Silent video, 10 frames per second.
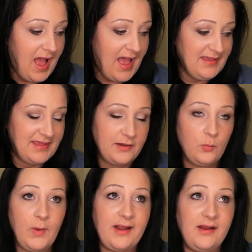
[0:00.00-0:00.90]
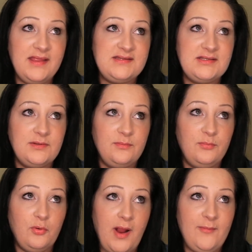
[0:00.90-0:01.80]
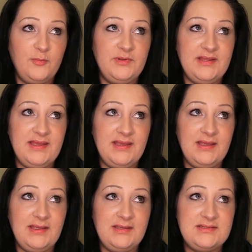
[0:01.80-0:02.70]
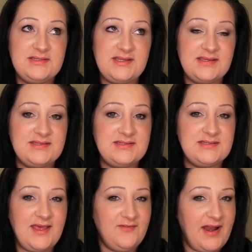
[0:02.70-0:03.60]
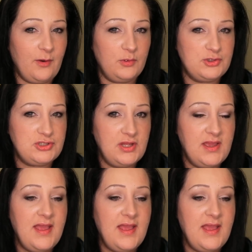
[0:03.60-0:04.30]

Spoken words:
I can wear it probably 6, 7 hours